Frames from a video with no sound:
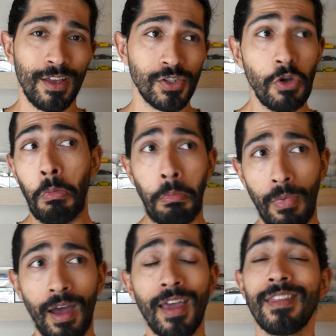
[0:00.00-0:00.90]
so
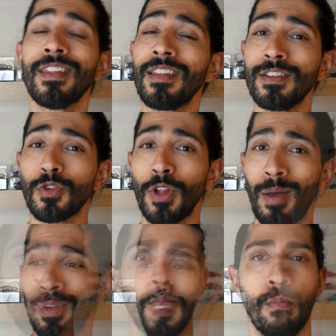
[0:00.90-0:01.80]
I think that this could
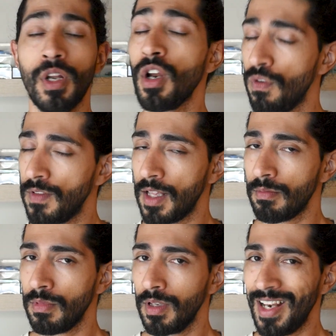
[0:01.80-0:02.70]
happen. But enough of that.
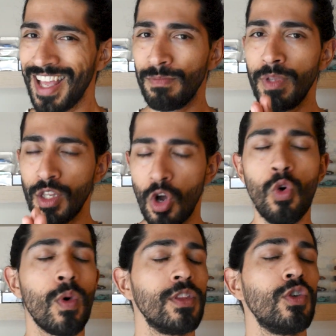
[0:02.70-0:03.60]
Let me
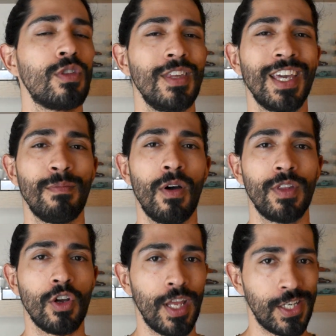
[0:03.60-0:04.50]
know what do you think about
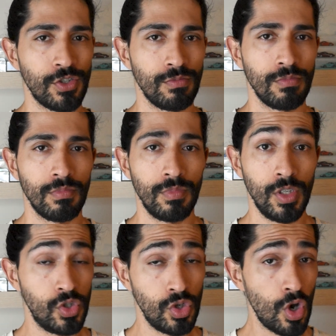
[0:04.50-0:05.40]
the collection.
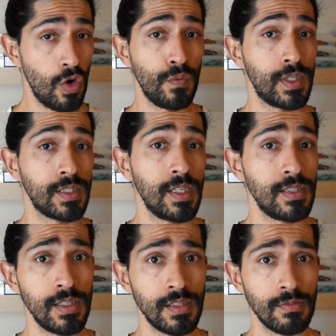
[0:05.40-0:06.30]
Did you know of its
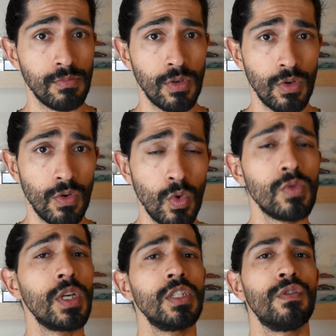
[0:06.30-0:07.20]
existence? Which
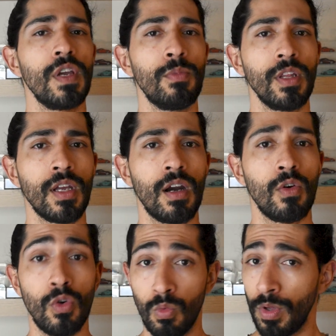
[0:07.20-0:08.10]
one is your favorite car,
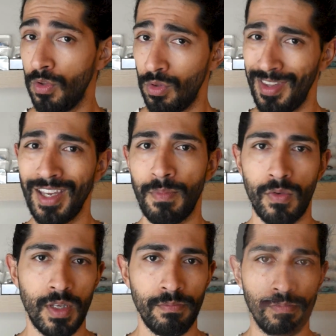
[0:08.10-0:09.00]
or what do you think
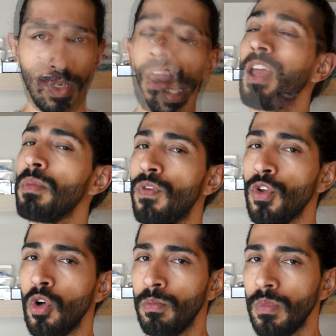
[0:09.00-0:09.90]
about them? And before
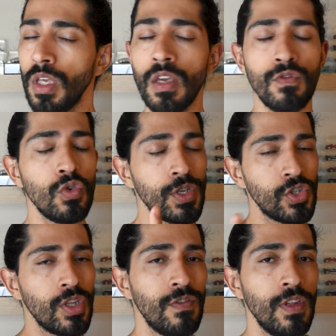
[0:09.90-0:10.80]
you go, if you
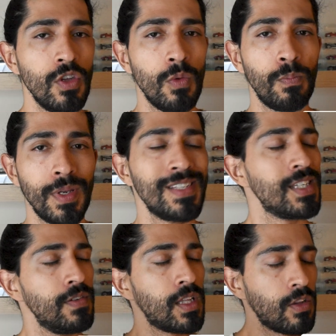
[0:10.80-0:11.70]
enjoyed the video, please
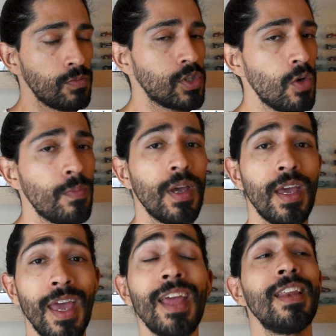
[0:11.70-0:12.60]
give it a thumbs up,
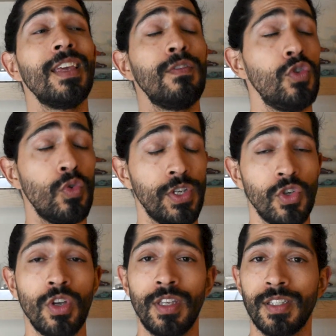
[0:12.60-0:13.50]
and if you
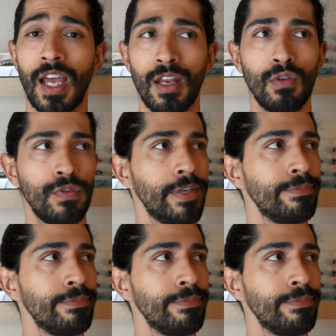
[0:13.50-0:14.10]
enjoy this kind of